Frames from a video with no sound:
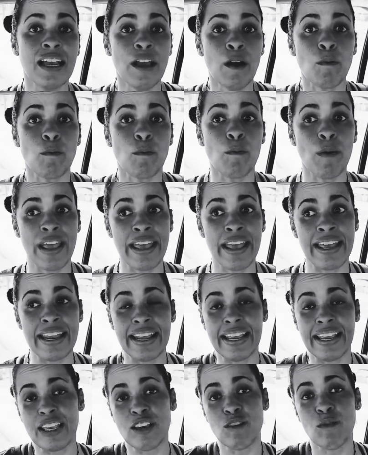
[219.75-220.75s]
when
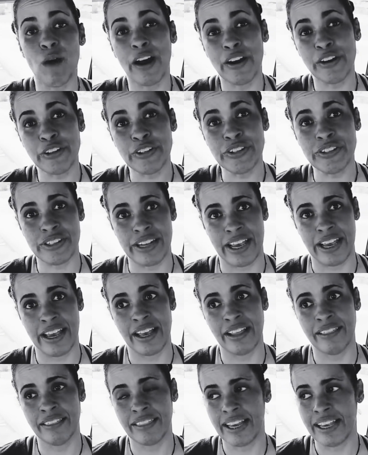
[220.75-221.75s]
you
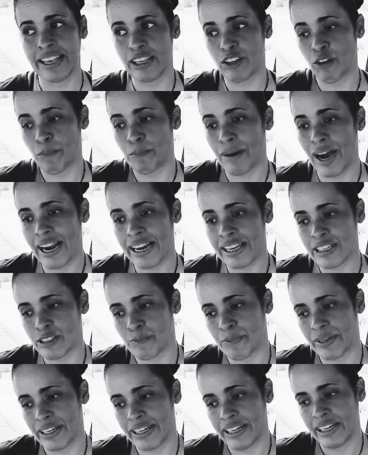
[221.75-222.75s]
understand that your body is
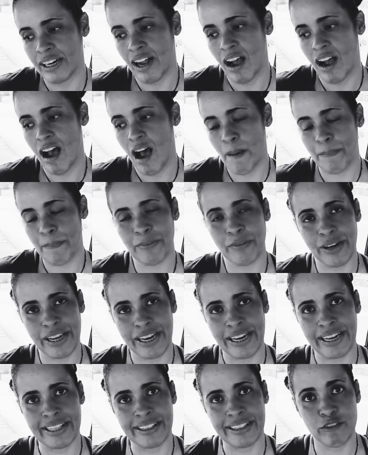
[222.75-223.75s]
being
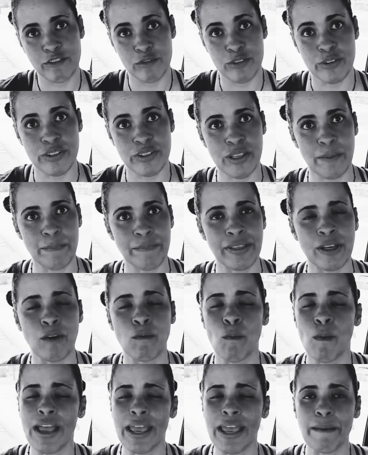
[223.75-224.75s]
operated through something
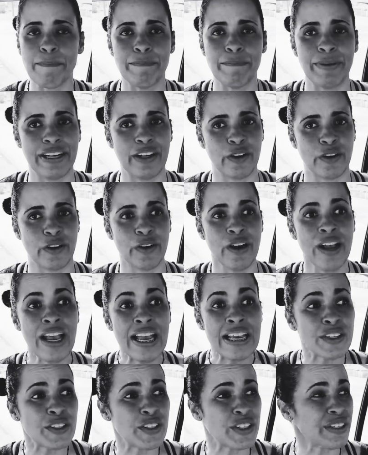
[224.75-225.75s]
way bigger,
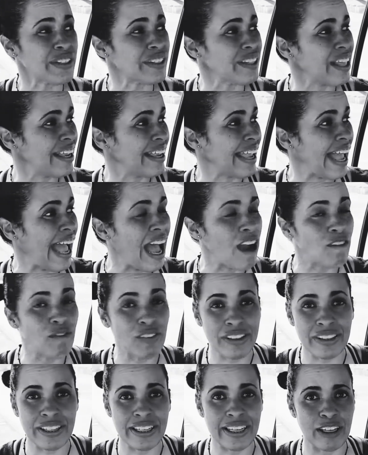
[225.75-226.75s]
just like
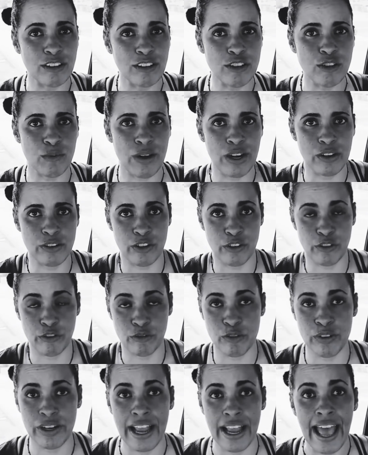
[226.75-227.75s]
everything else around you,
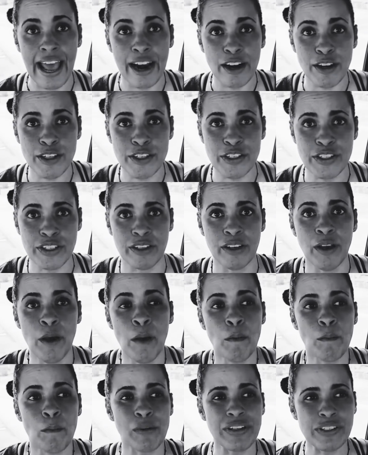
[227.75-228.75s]
through an energy,
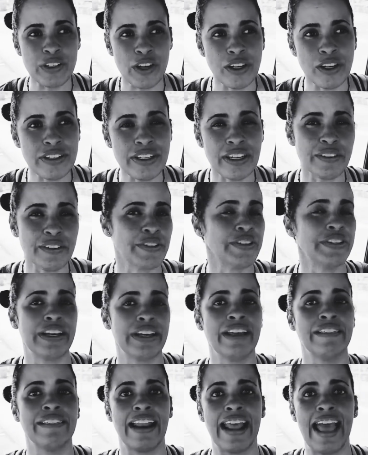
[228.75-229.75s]
we start to
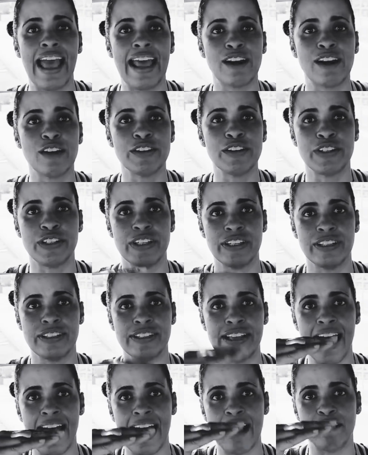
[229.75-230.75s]
understand that energies
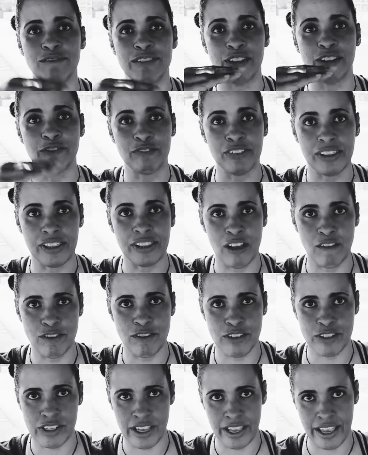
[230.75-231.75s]
have different
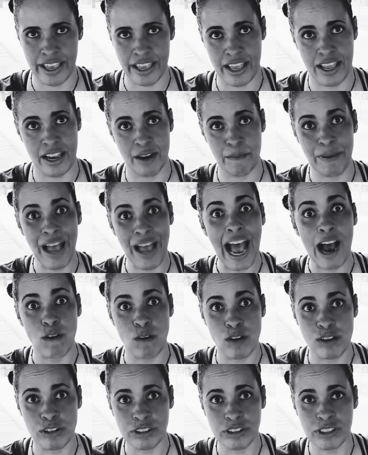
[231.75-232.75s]
levels and
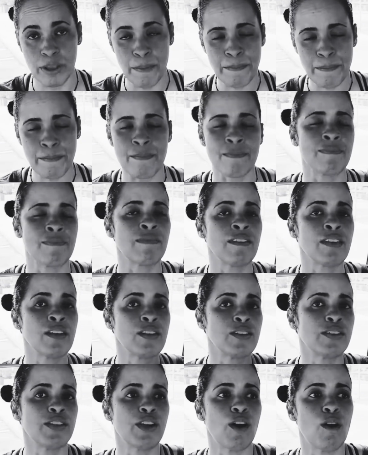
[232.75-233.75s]
powers.
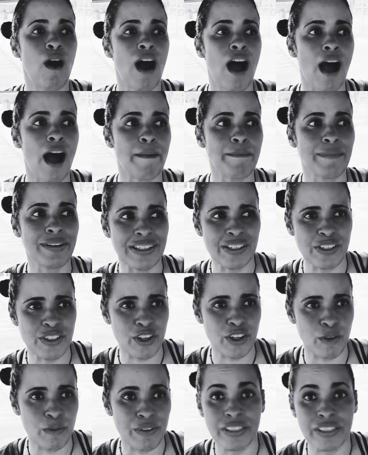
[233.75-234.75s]
So I'm going to
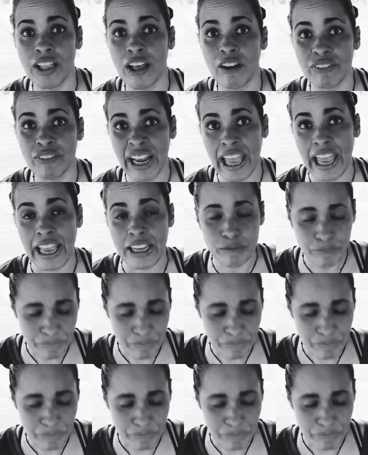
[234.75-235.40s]
start with love and hate.